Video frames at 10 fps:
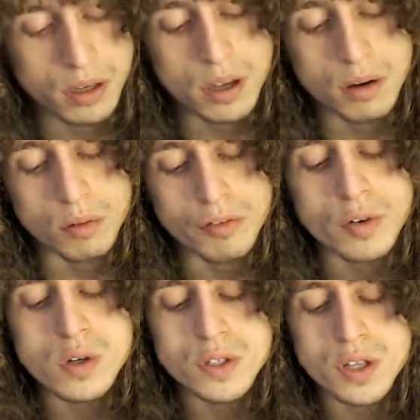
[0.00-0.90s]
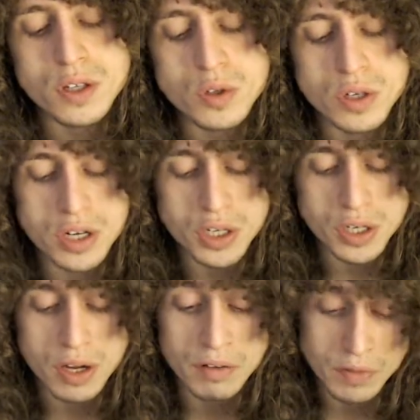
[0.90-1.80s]
refers to the tradition
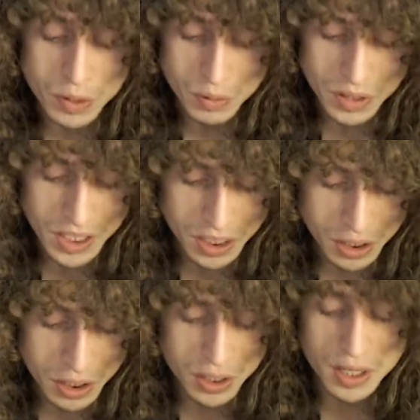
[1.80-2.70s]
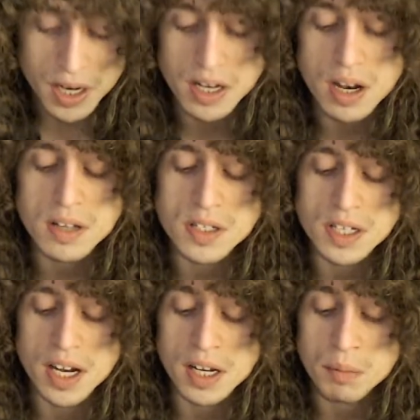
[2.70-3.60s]
of Jyotish,
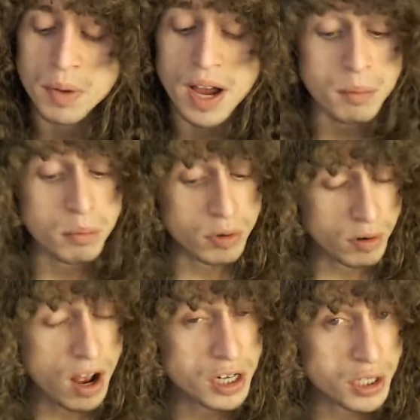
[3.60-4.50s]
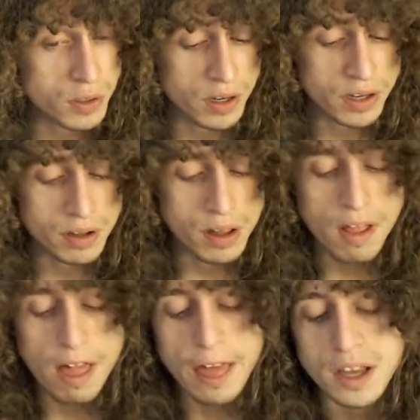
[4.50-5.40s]
enunciated by Parashara
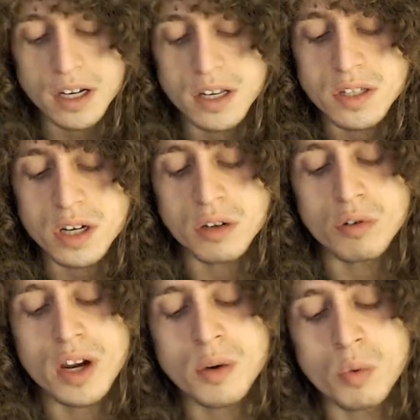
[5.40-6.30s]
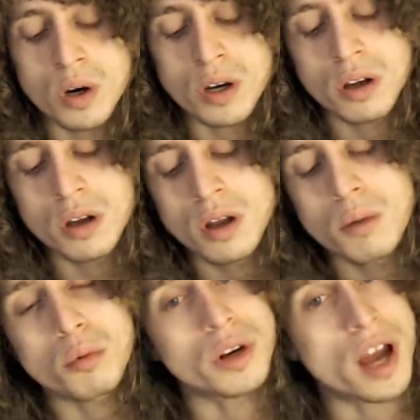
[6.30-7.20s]
in his great work
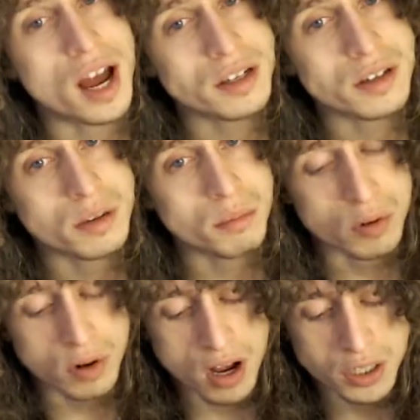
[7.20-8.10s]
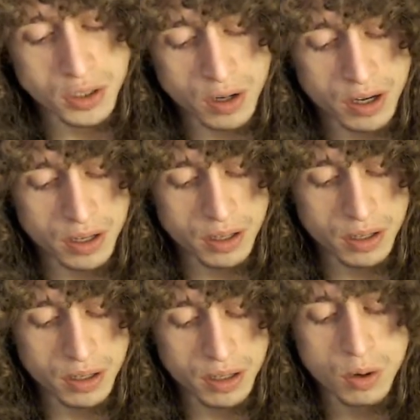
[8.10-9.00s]
Brihat Parashara
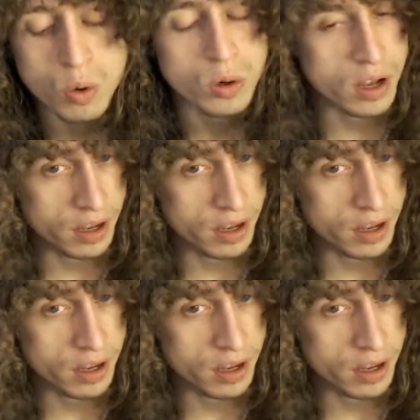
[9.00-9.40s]
Hora.